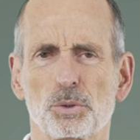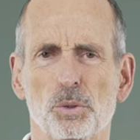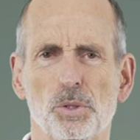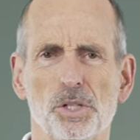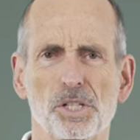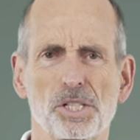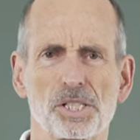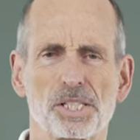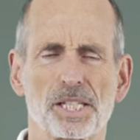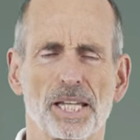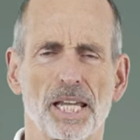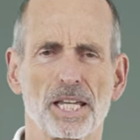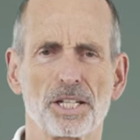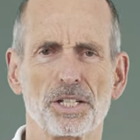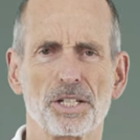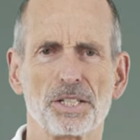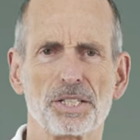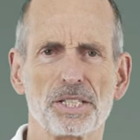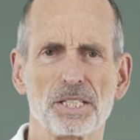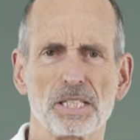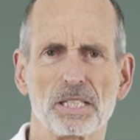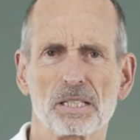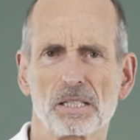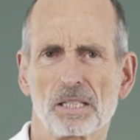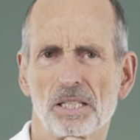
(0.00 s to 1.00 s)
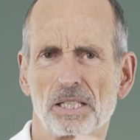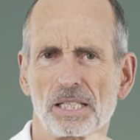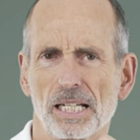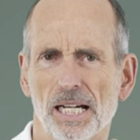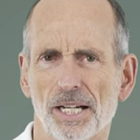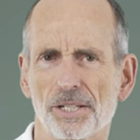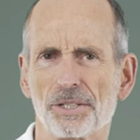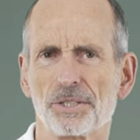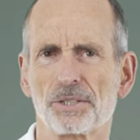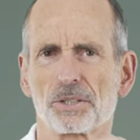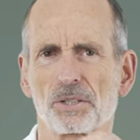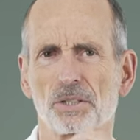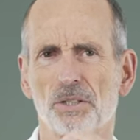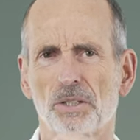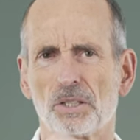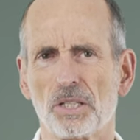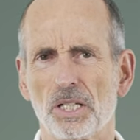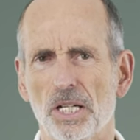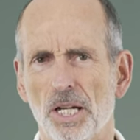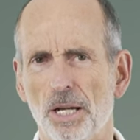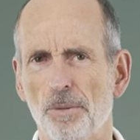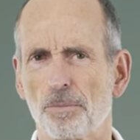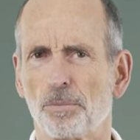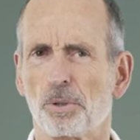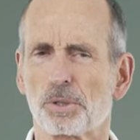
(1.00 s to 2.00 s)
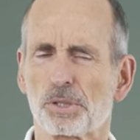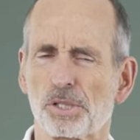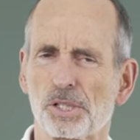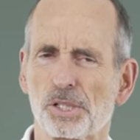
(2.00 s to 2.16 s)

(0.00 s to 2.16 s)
of your teeth and the